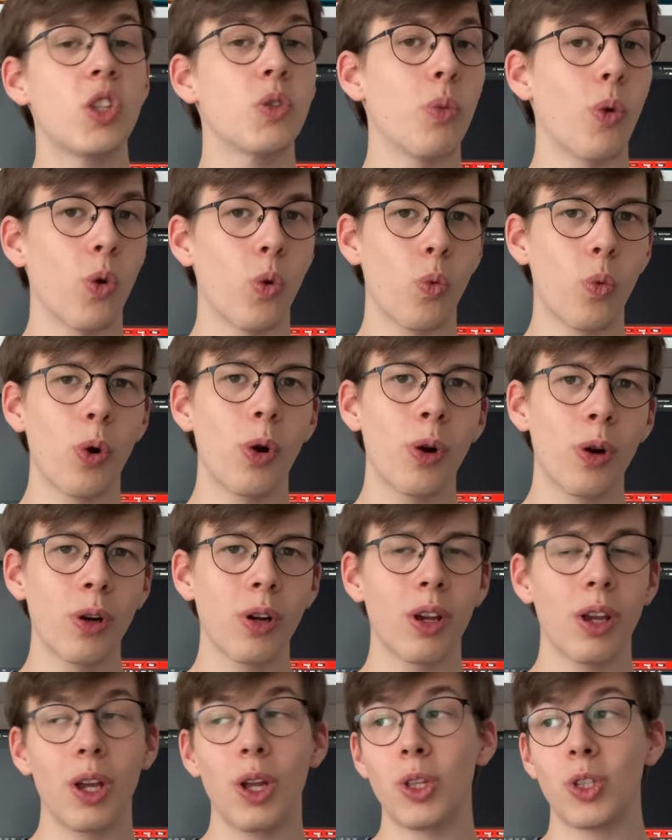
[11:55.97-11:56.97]
more
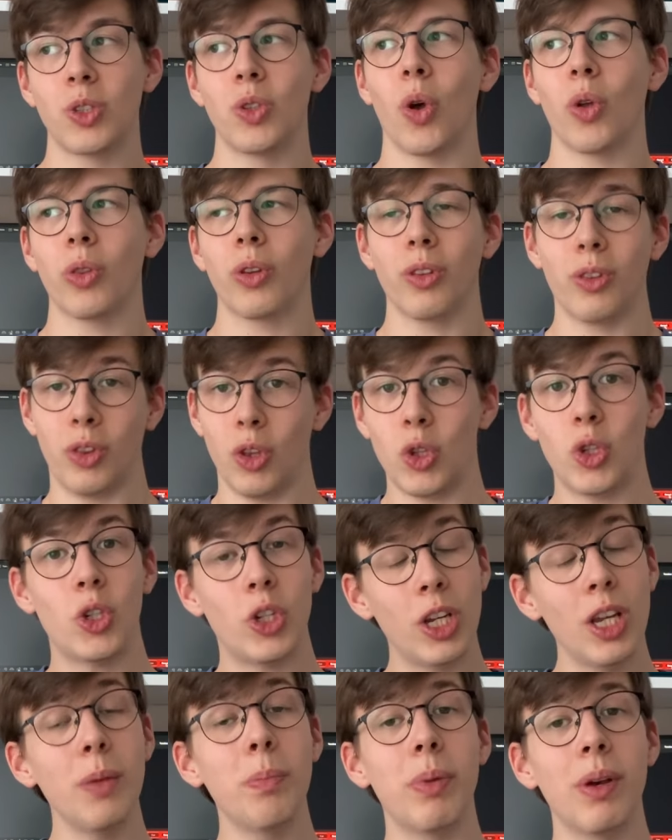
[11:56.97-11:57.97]
work, it's not the
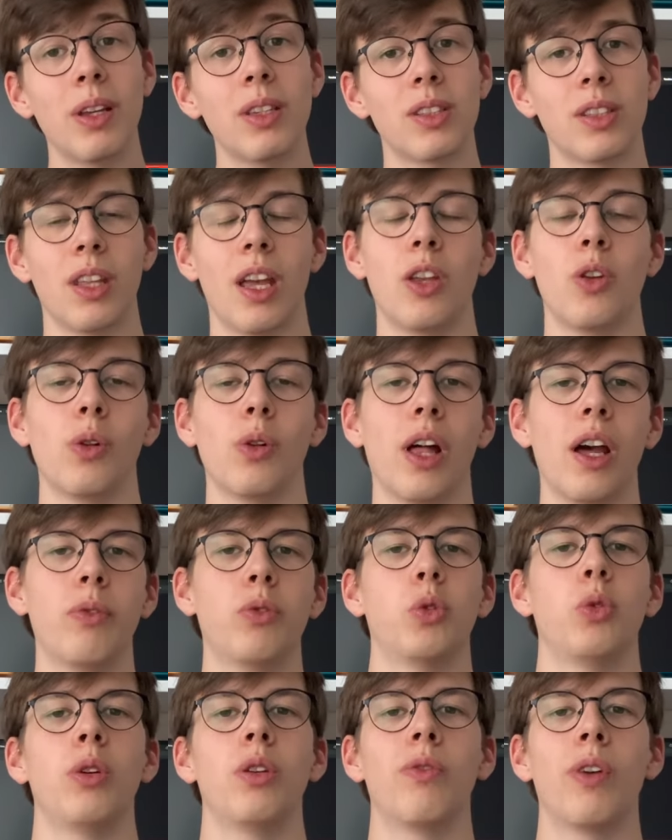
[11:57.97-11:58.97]
cheapest, and you'll have
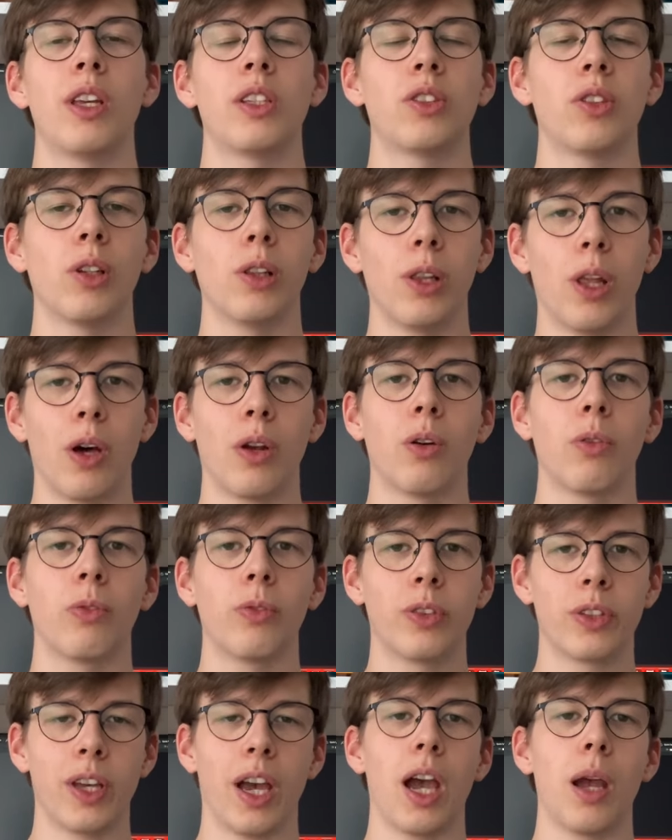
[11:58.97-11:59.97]
to invest a lot of
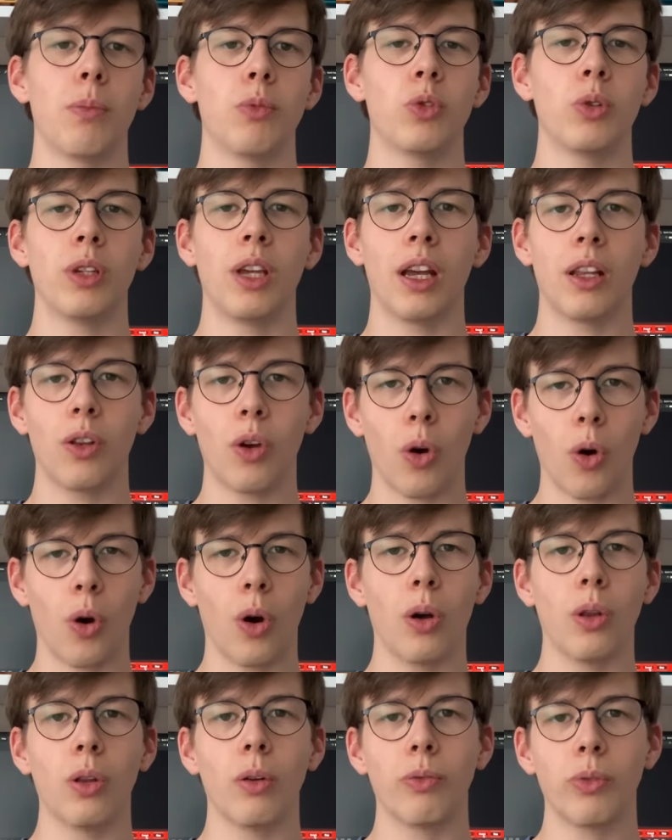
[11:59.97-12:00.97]
time to get
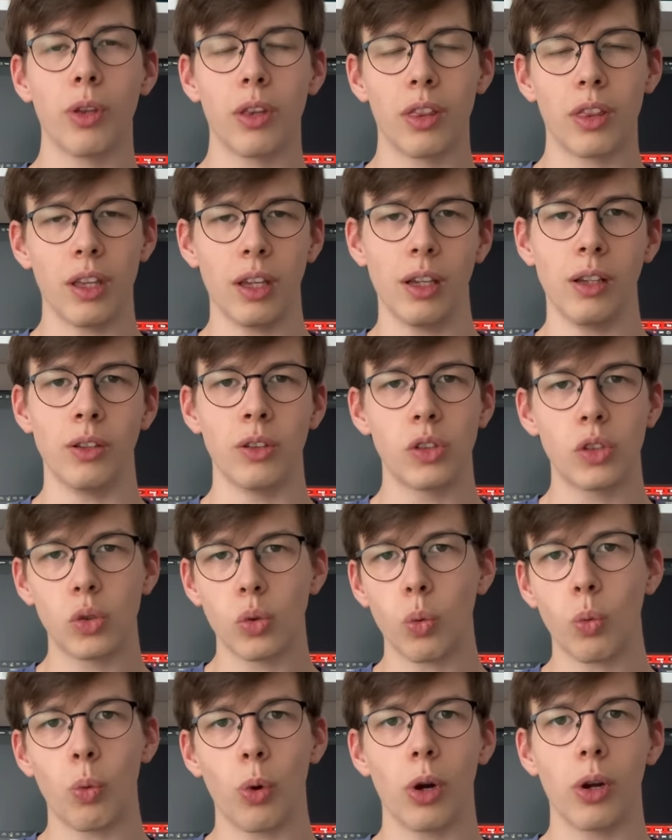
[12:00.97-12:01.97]
all of the things
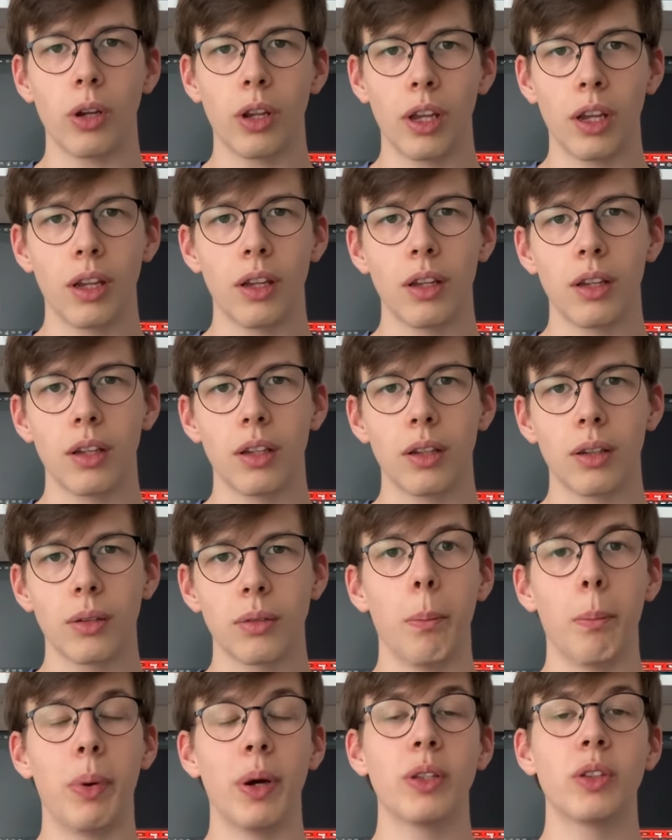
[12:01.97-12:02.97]
working.
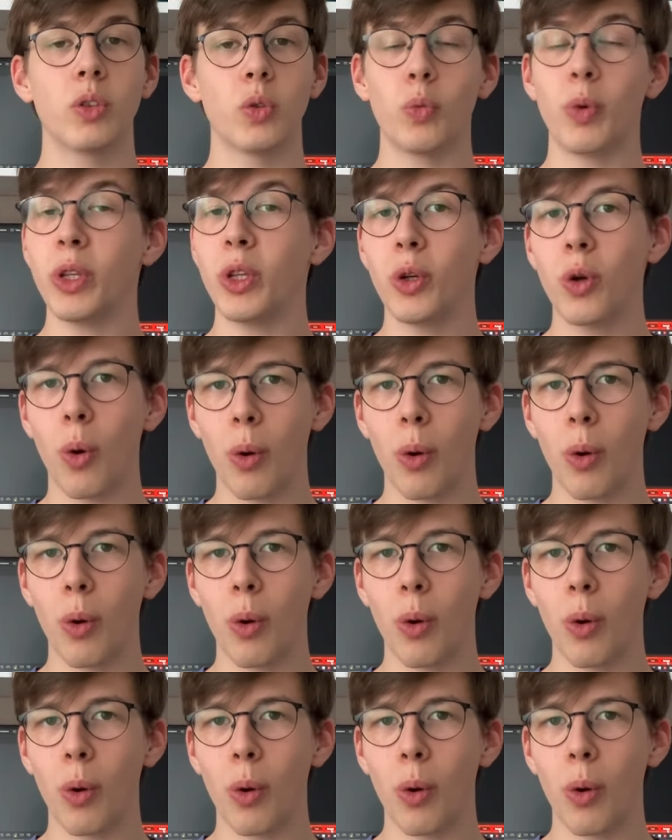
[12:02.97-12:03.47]
But when you go